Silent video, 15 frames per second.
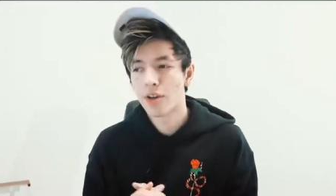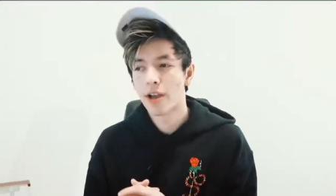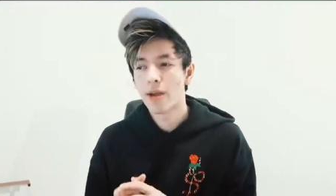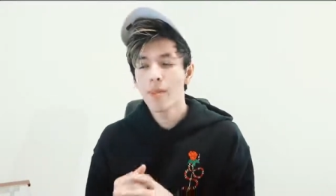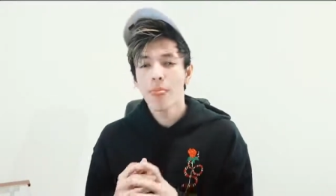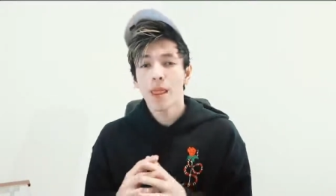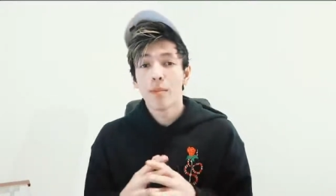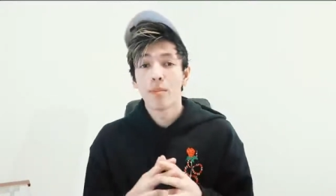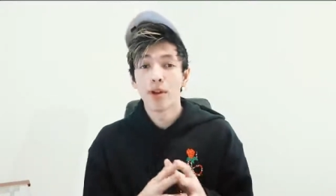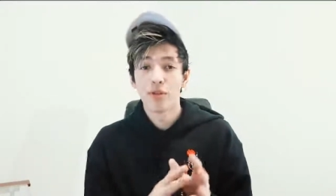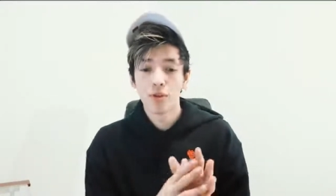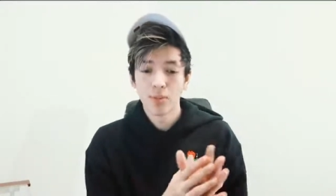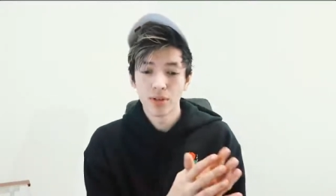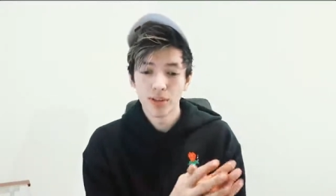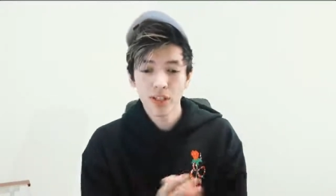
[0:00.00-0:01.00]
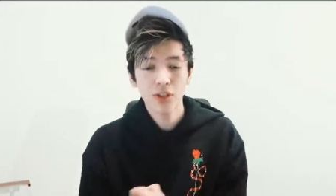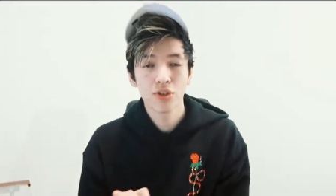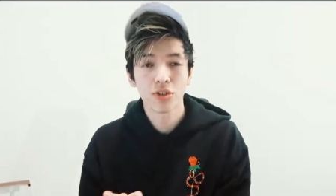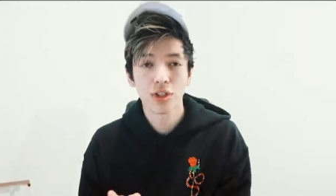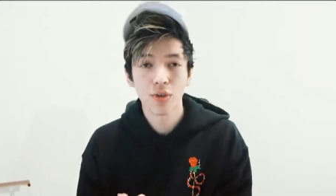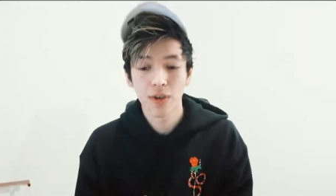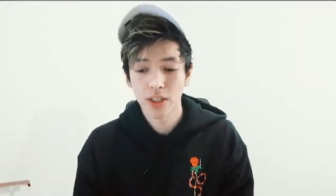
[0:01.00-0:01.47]
okay? But if you position
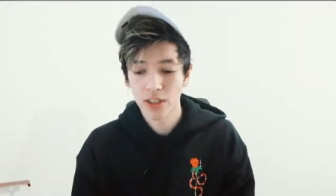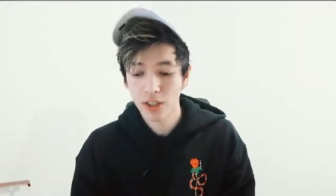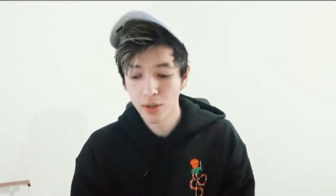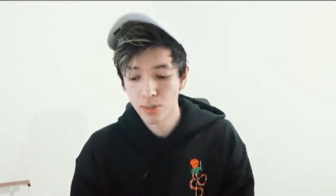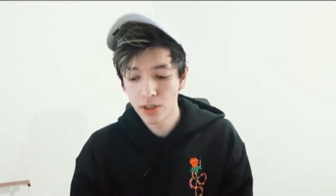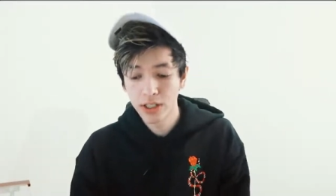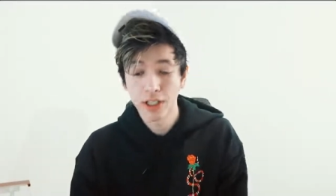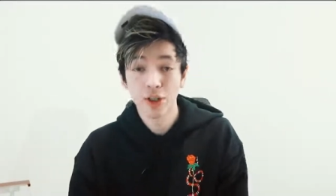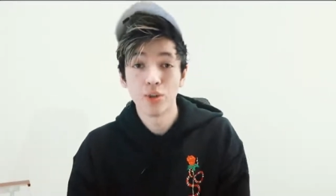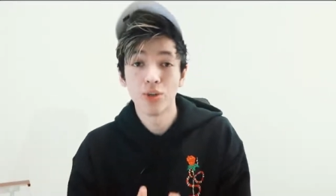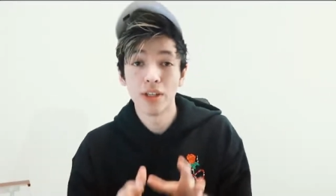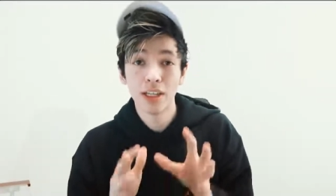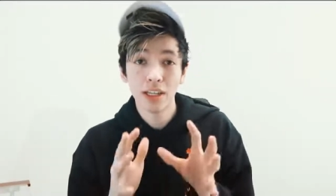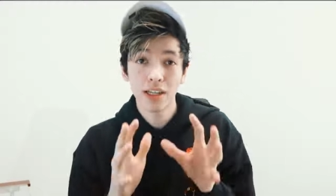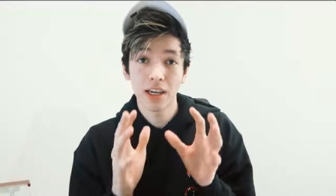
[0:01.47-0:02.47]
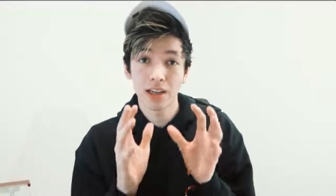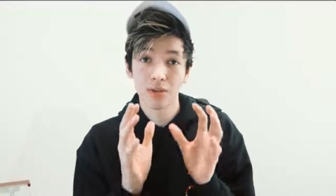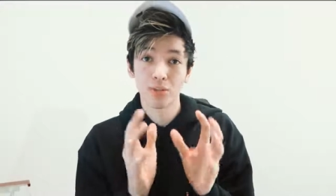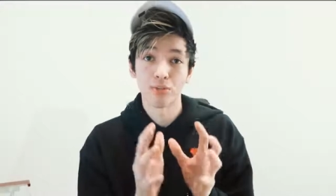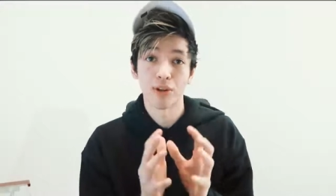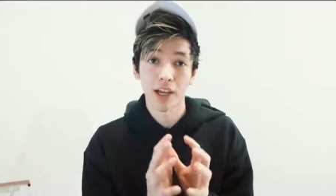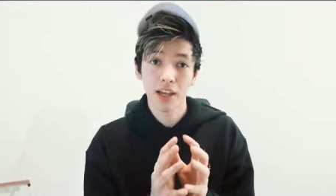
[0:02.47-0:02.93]
yourself as a completely unique kind
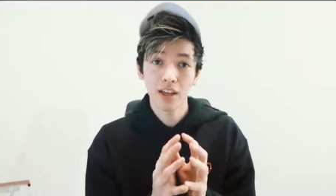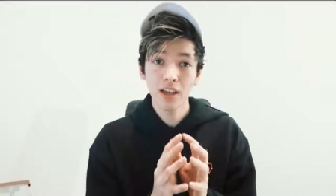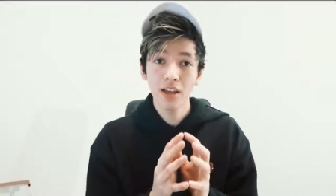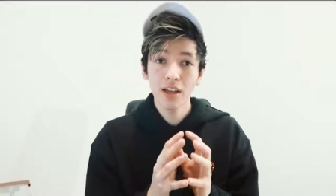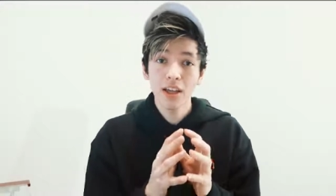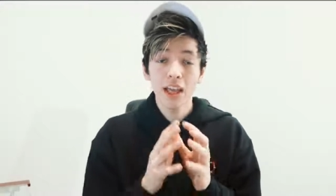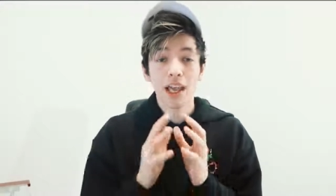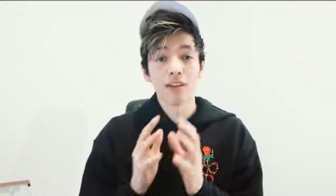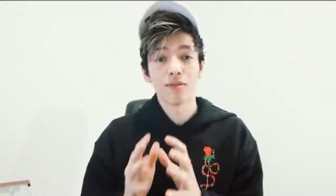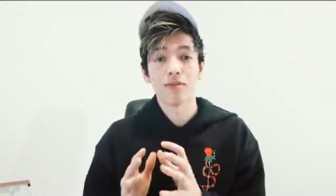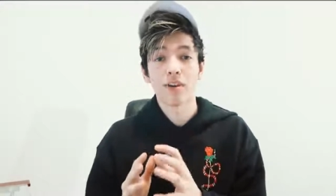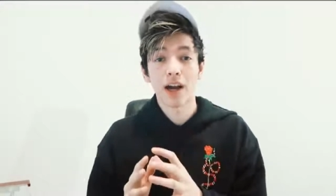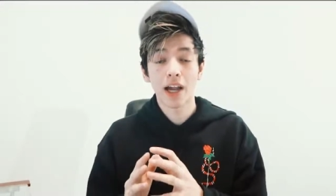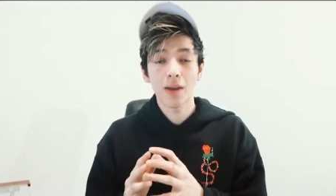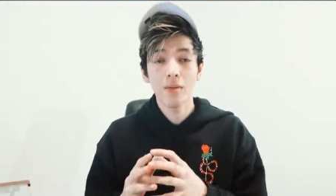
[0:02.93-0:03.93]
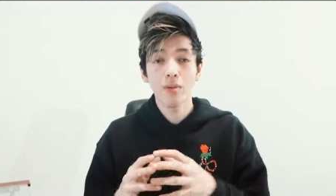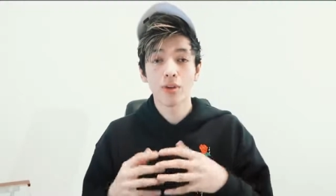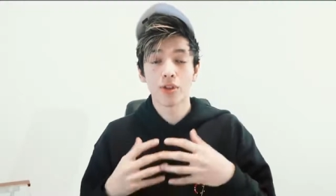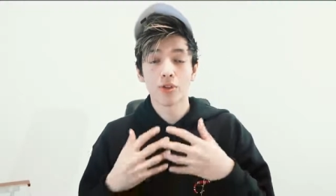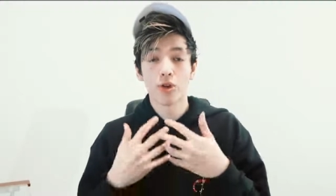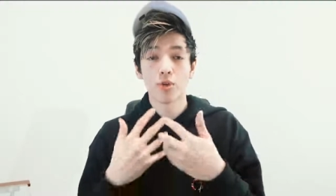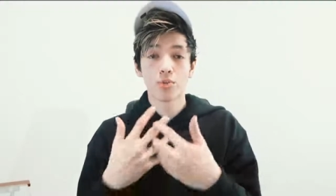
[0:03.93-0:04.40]
of brand and vibe
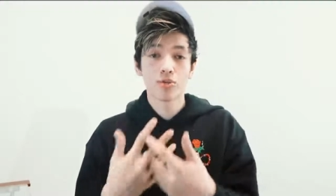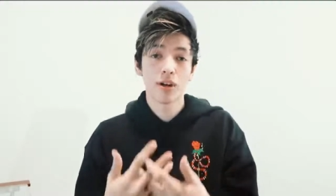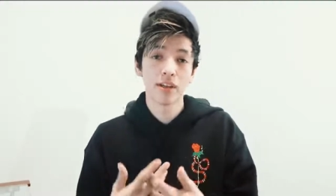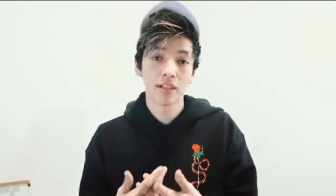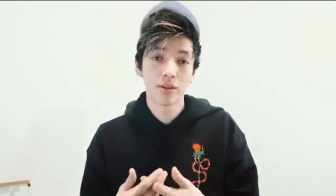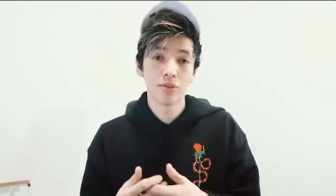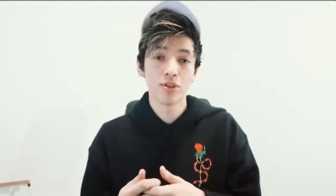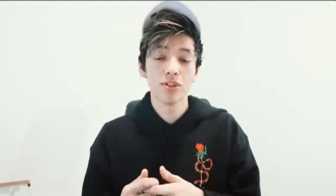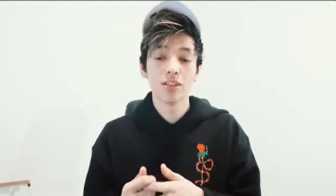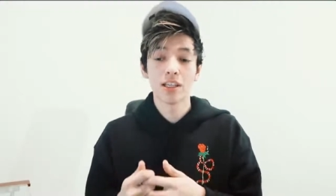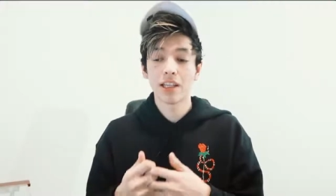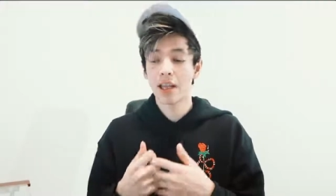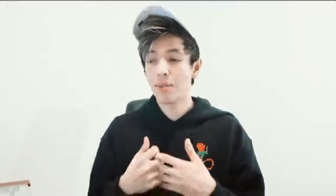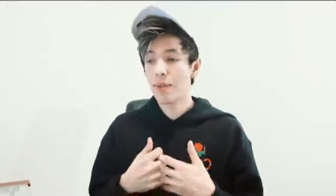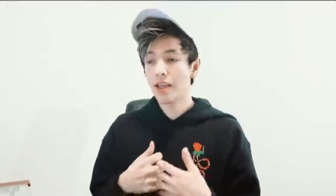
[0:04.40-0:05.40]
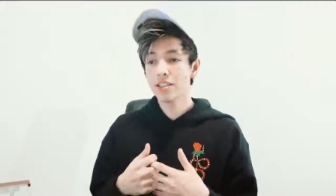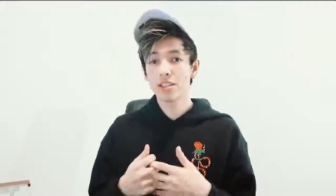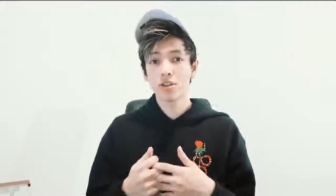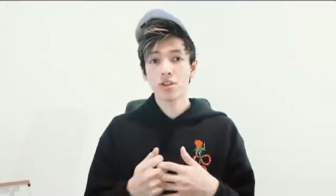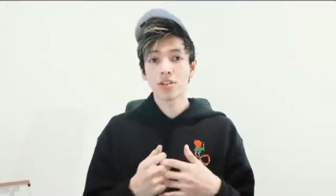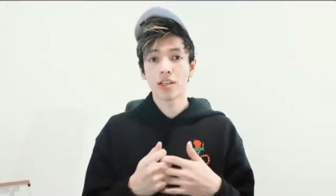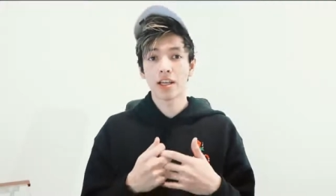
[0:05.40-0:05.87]
with your own product images, it, it makes it
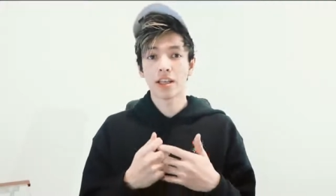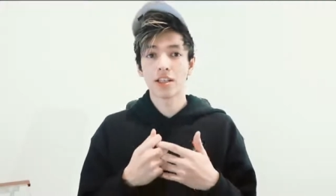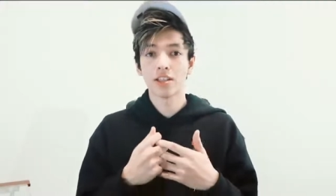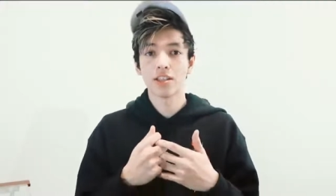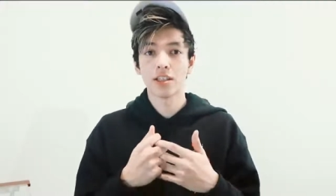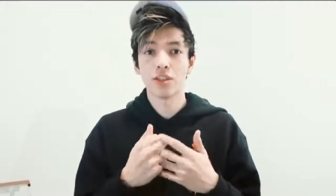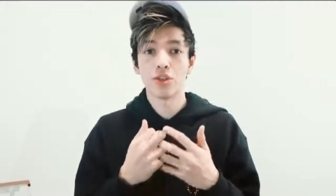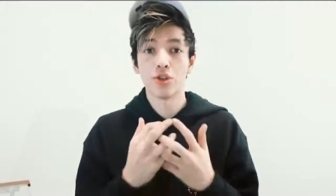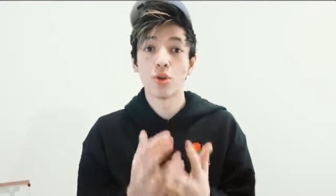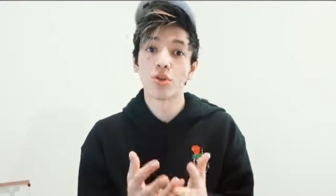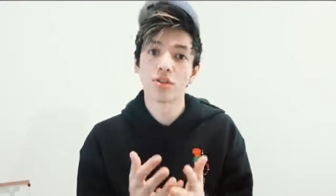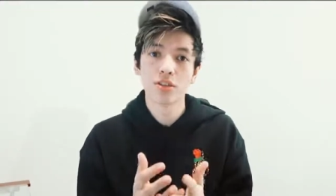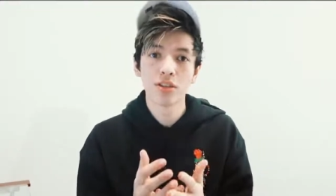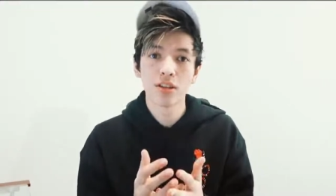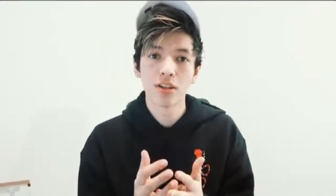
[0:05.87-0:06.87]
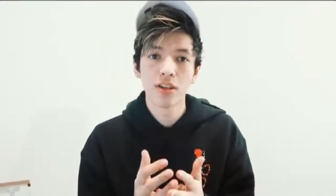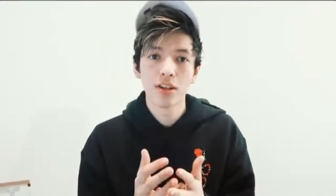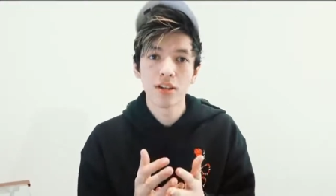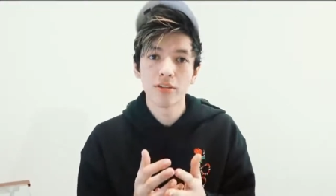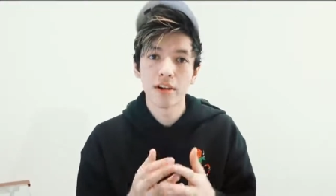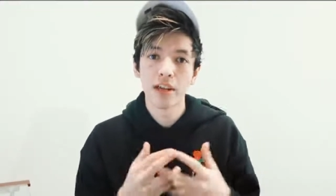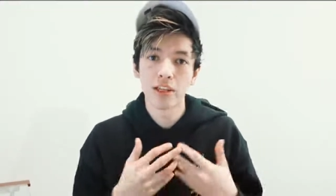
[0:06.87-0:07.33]
look like it's, it's yours,
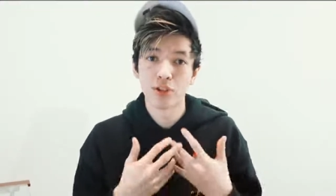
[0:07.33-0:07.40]
right?